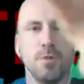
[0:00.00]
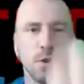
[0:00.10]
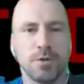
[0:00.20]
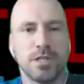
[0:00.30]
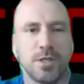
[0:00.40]

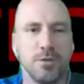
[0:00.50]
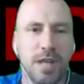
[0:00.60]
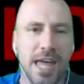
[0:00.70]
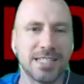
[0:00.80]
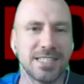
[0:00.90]
go with the two
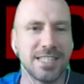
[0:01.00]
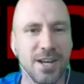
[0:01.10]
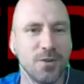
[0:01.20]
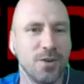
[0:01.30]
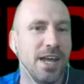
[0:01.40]
legs, you
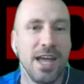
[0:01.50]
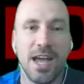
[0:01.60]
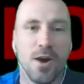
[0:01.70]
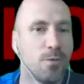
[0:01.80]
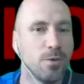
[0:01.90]
know,
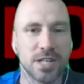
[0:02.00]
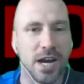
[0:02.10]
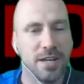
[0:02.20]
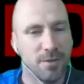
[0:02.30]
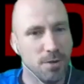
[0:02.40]
was
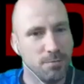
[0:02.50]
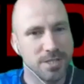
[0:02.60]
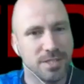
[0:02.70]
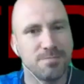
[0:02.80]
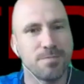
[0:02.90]
kind That's of
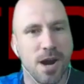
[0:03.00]
almost right.